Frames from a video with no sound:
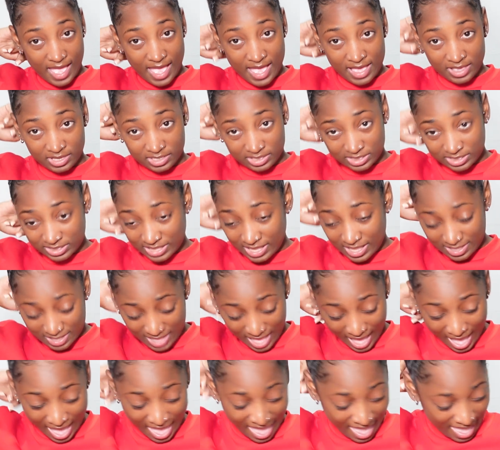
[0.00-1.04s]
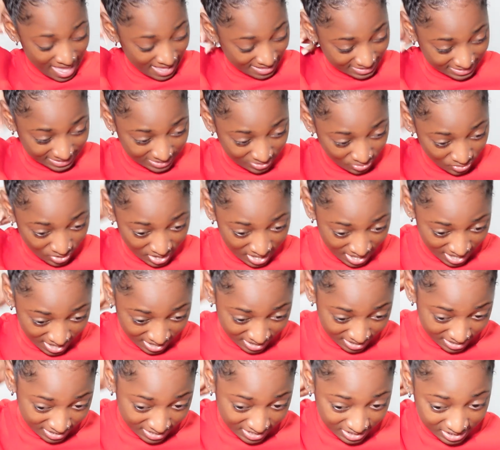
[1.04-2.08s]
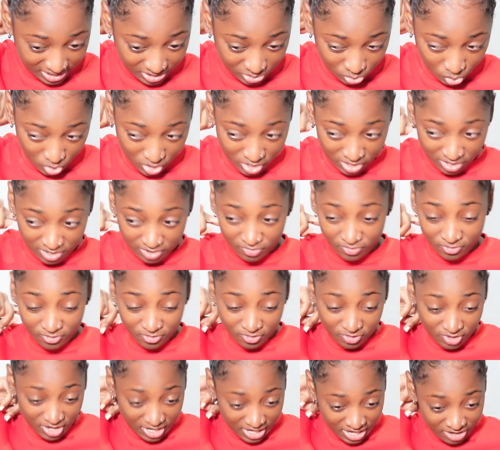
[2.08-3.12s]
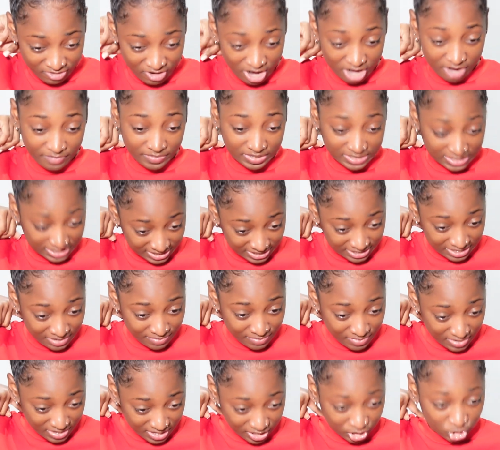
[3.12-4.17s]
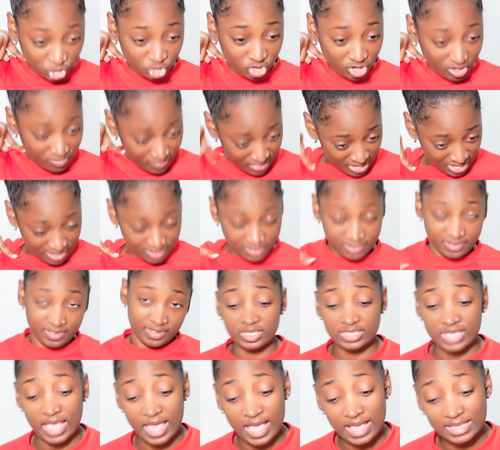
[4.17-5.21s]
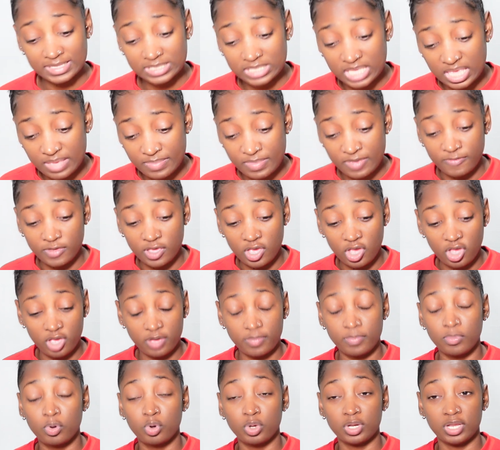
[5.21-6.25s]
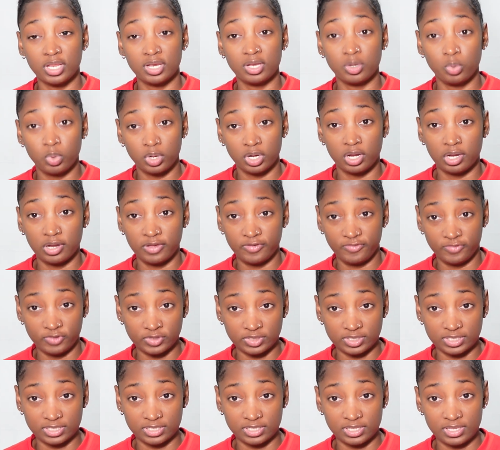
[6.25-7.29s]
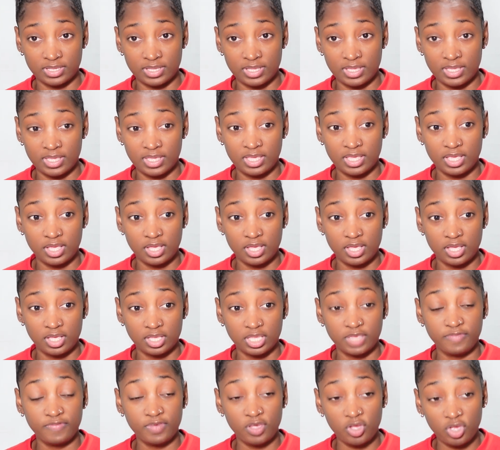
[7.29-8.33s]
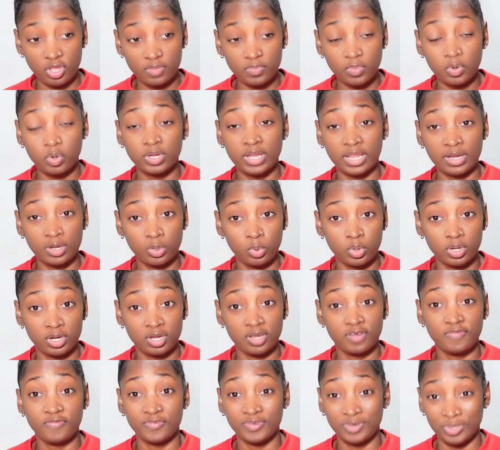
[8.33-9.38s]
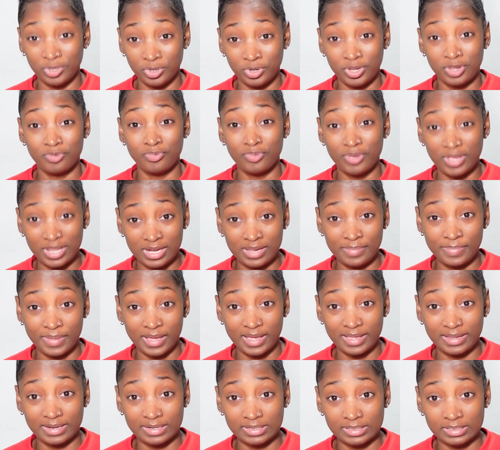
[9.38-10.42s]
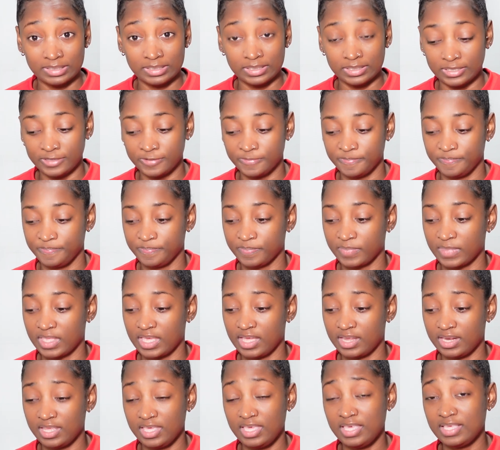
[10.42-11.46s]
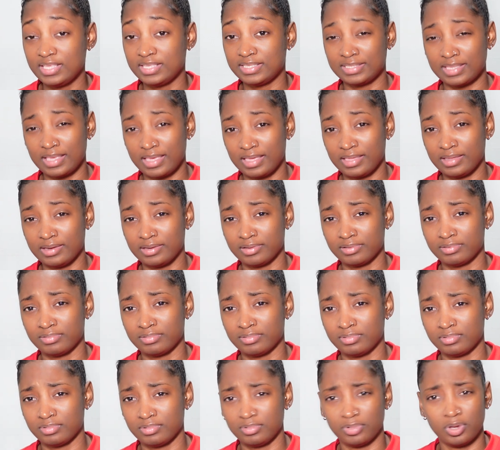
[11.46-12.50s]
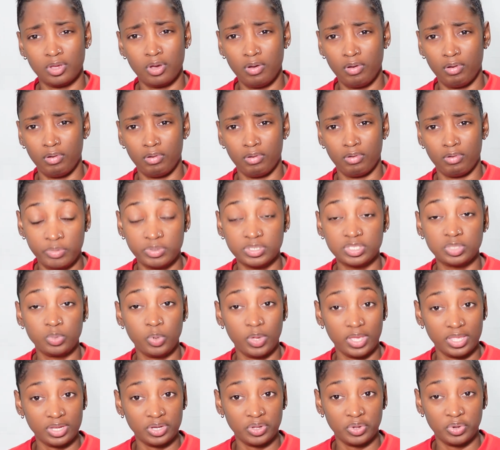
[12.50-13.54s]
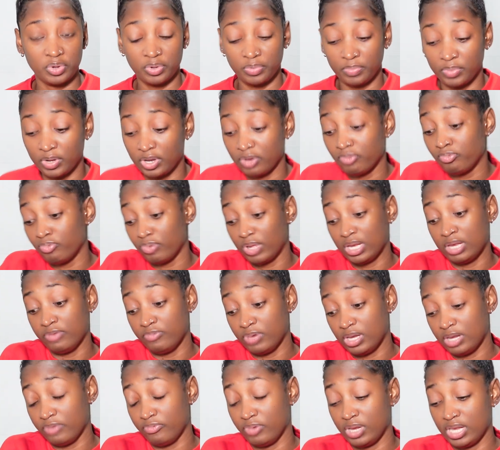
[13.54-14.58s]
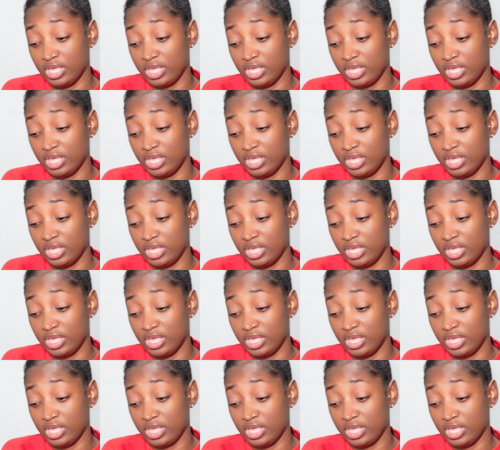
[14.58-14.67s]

as ass, okay? This one really rocked my system. He tricked me. Because I asked him if it hurt more than the one on the foot. If it hurt more than the one on the foot, you know, it really bad. And he said, no. It was quick though, but it really